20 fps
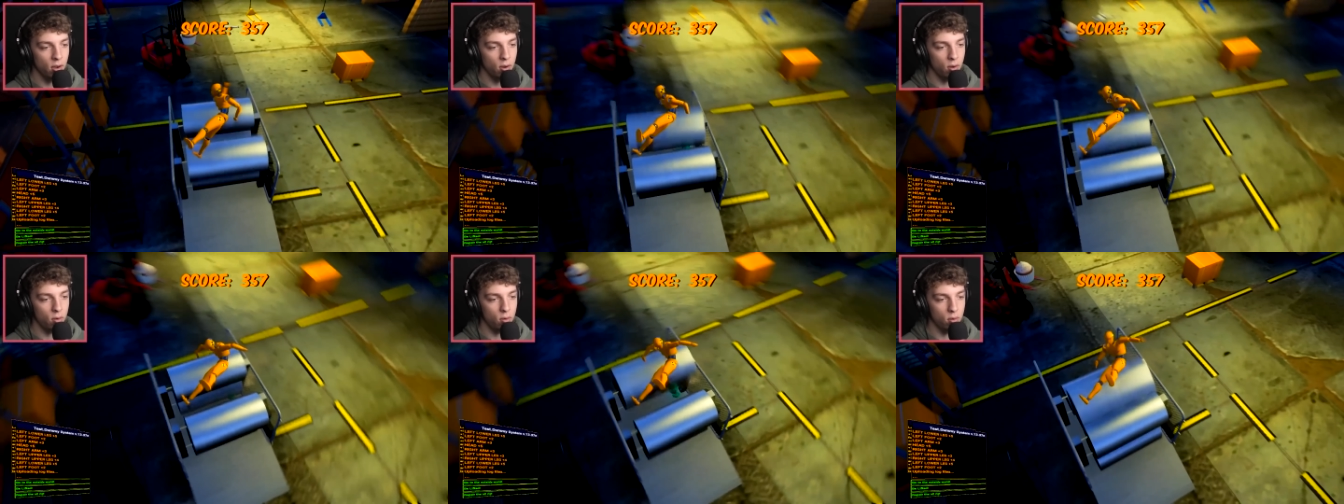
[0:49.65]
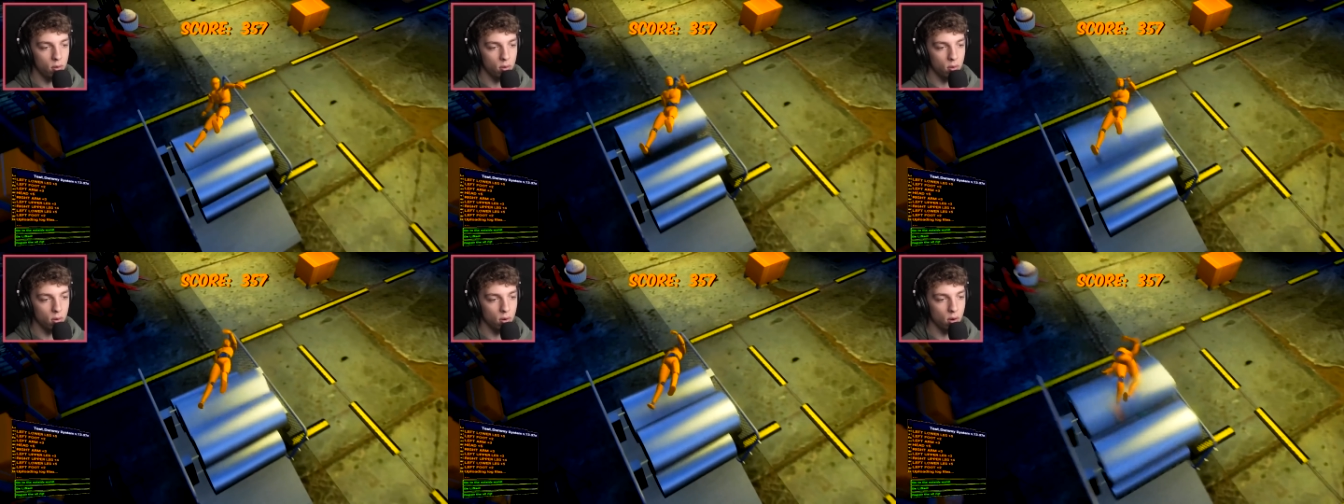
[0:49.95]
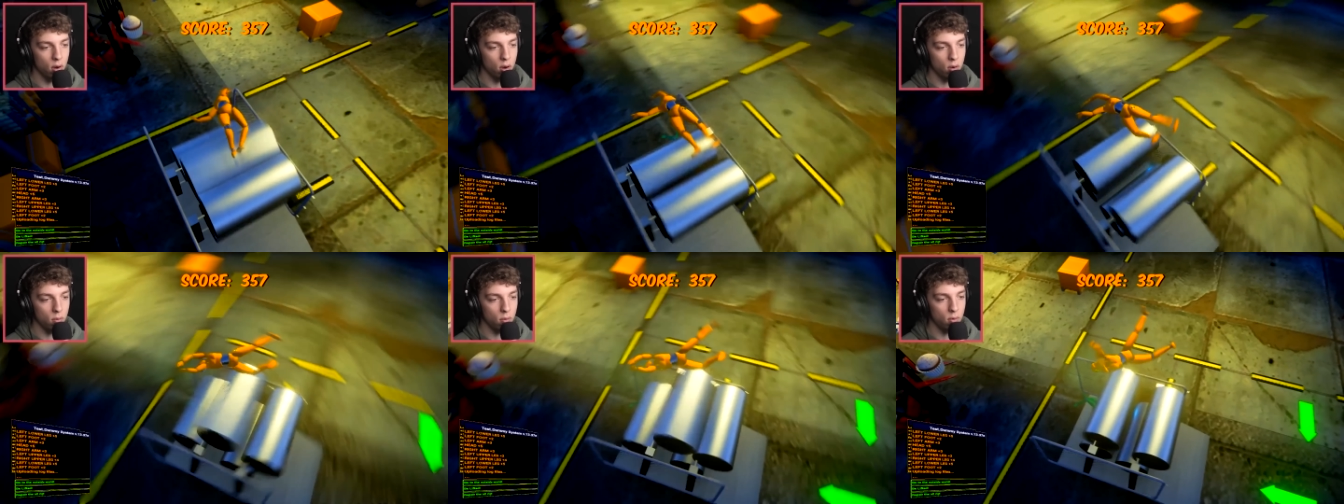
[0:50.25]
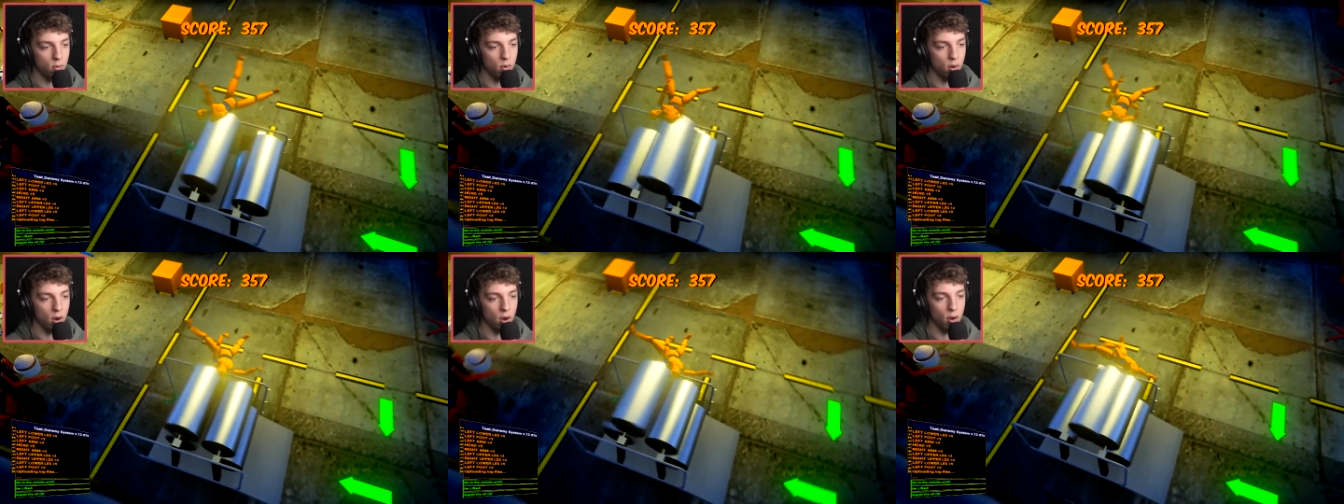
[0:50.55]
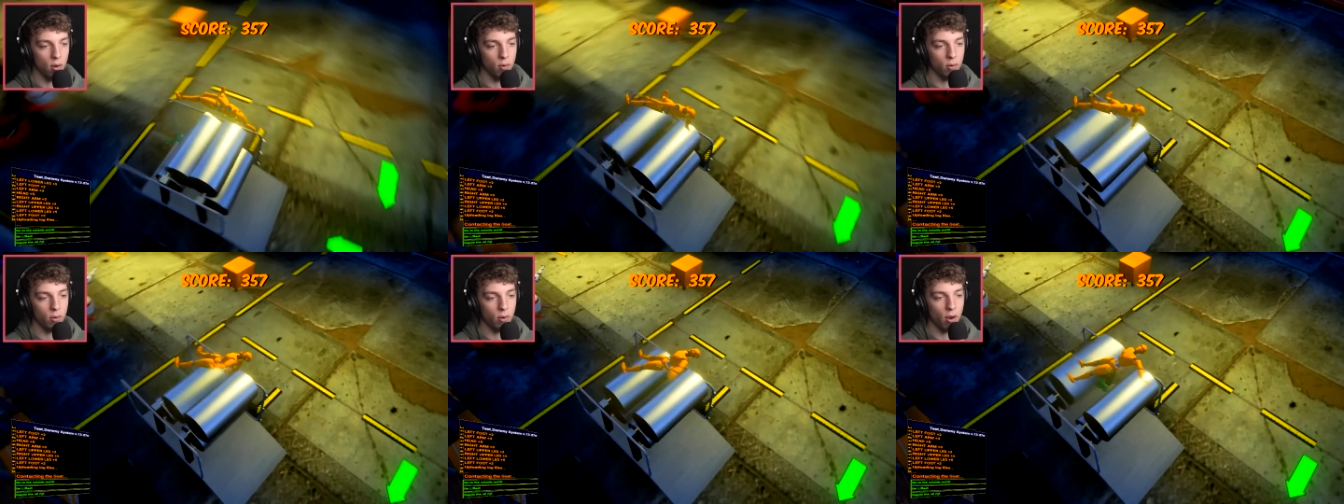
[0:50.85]
Oh,
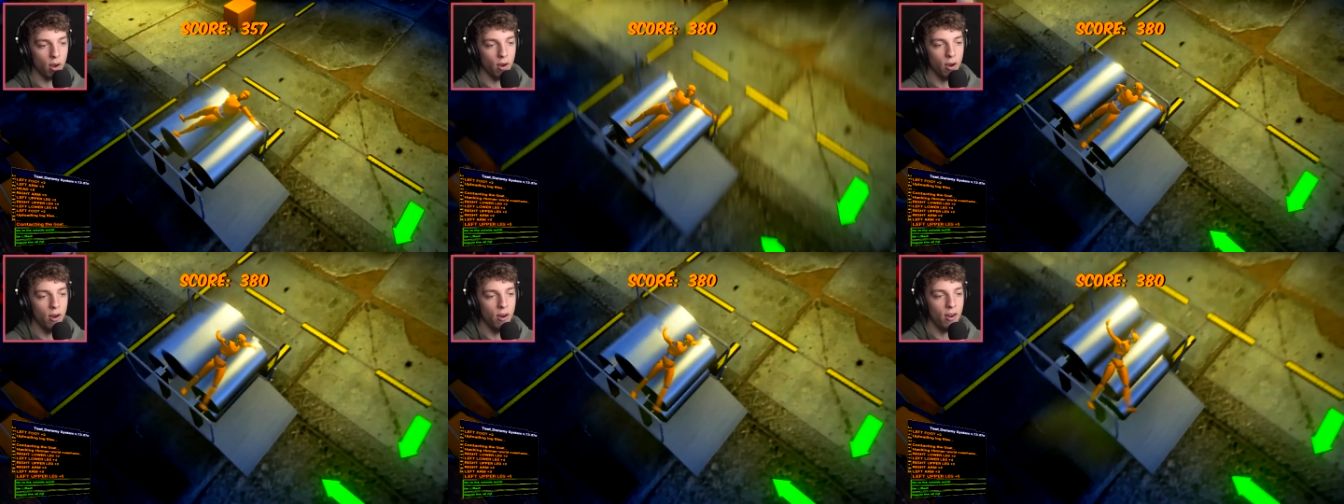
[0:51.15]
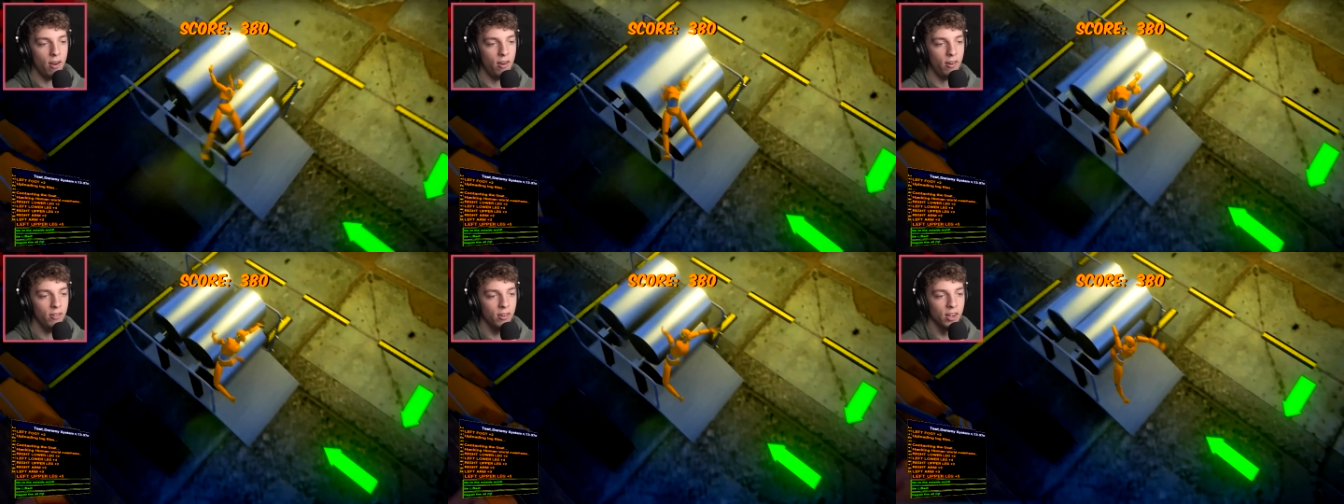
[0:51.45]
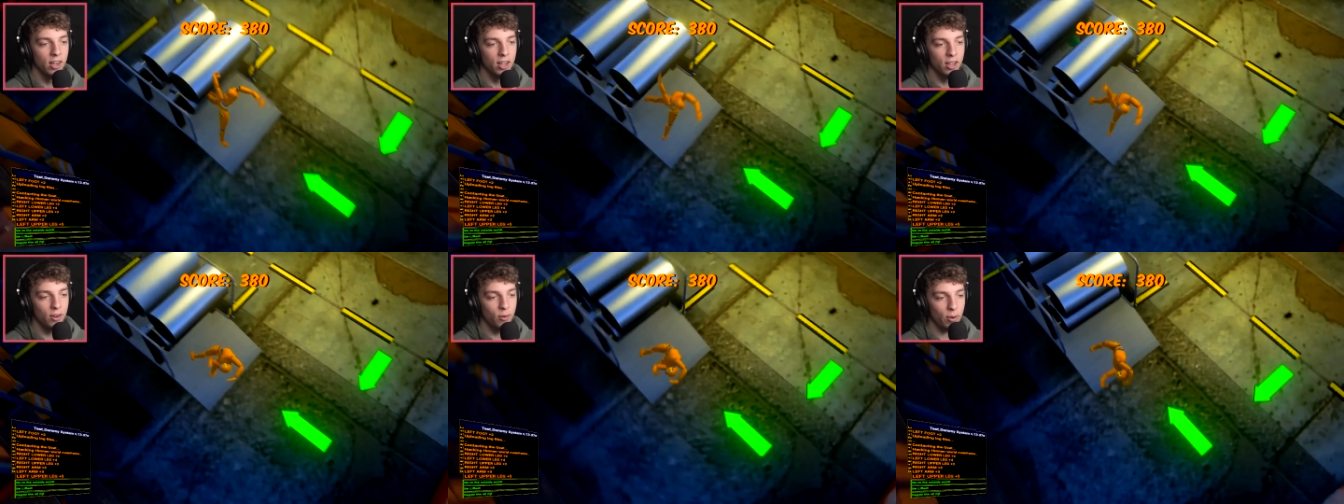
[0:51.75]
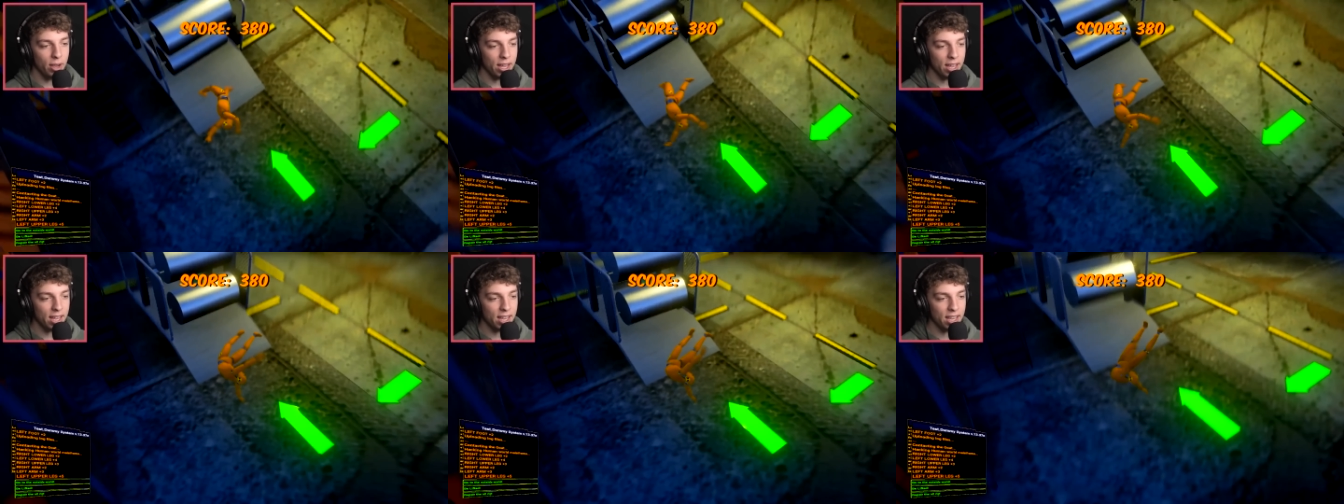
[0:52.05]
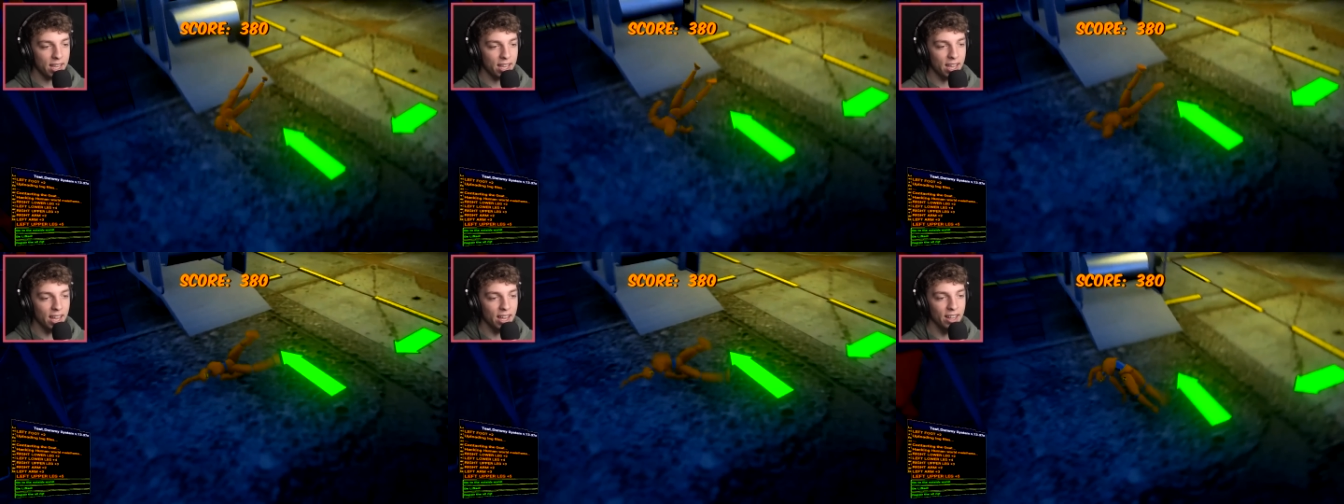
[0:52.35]
oh, whoa, whoa!
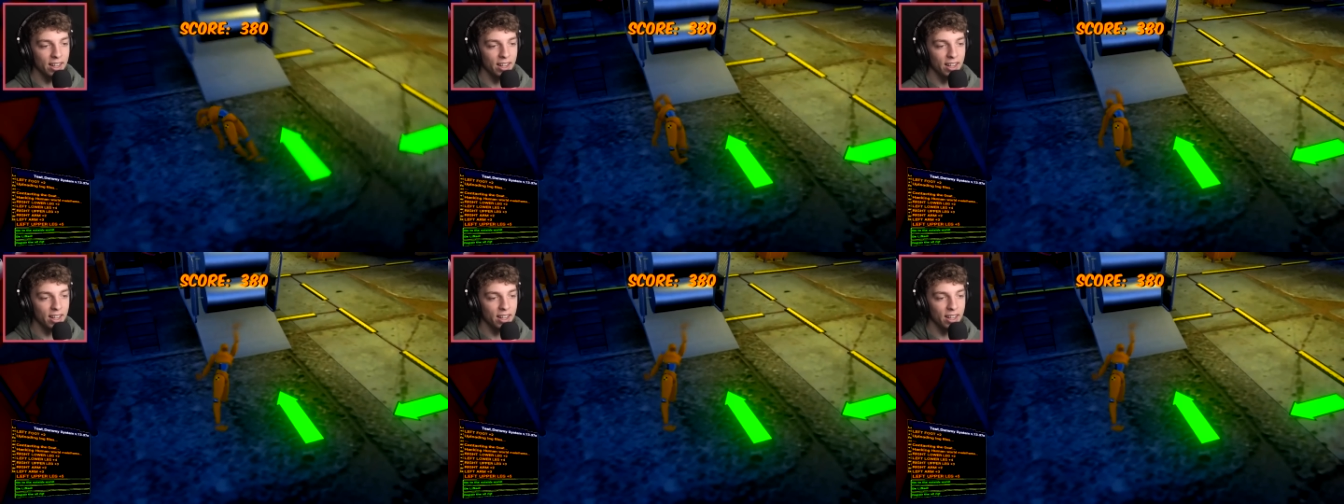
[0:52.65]
Wee!